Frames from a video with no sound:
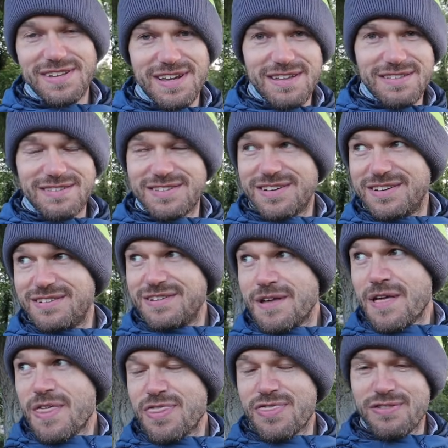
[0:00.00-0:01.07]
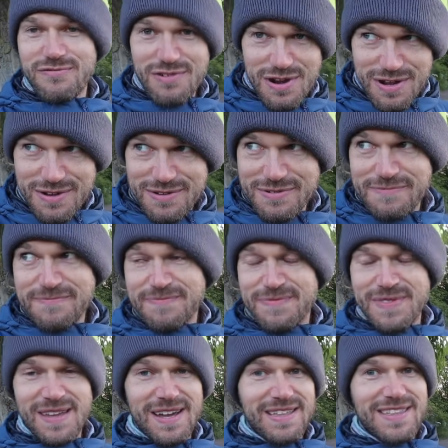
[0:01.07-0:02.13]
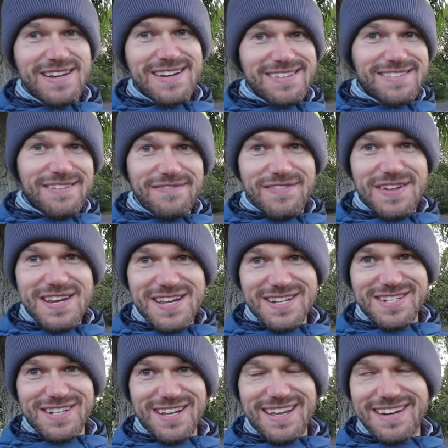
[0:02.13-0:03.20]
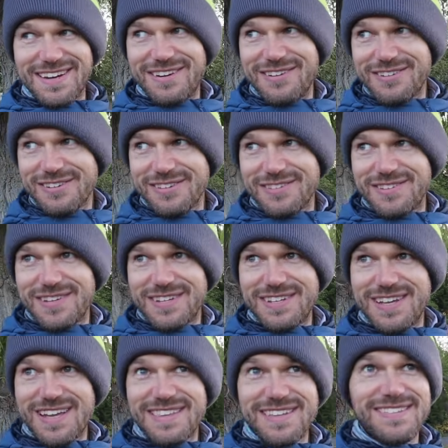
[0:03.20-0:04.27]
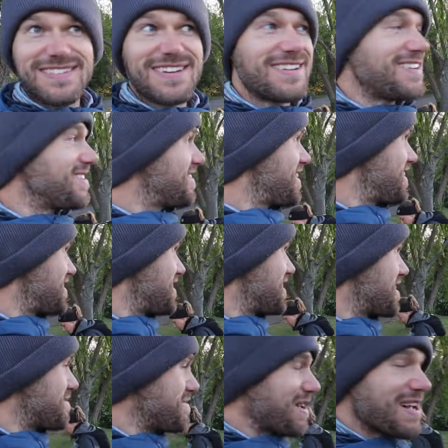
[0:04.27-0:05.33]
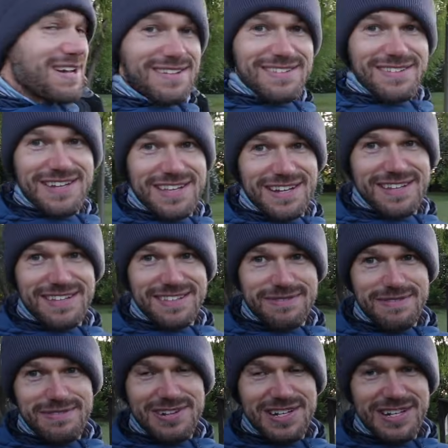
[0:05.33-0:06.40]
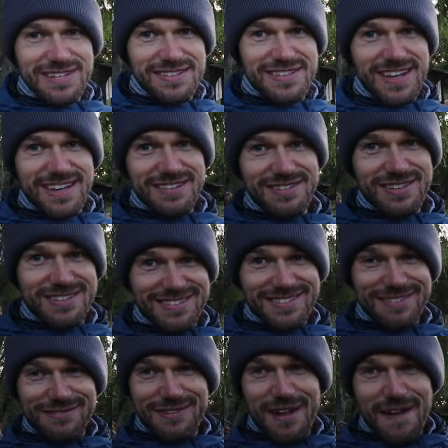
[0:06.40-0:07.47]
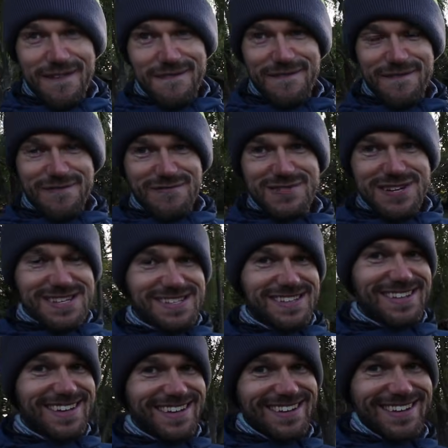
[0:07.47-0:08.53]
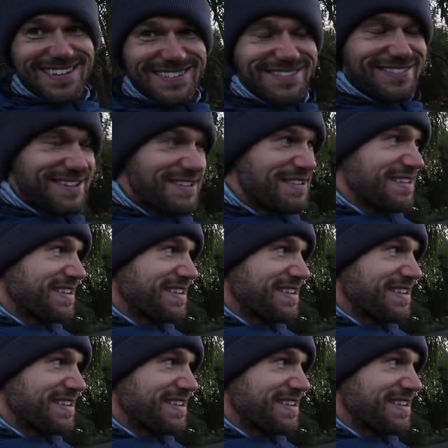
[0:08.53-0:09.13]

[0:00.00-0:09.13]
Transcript: to go to through, and then it's the finish in Oxford, and the sun is actually coming out. It's looking like it's going to be a really nice day, although it's still freezing cold.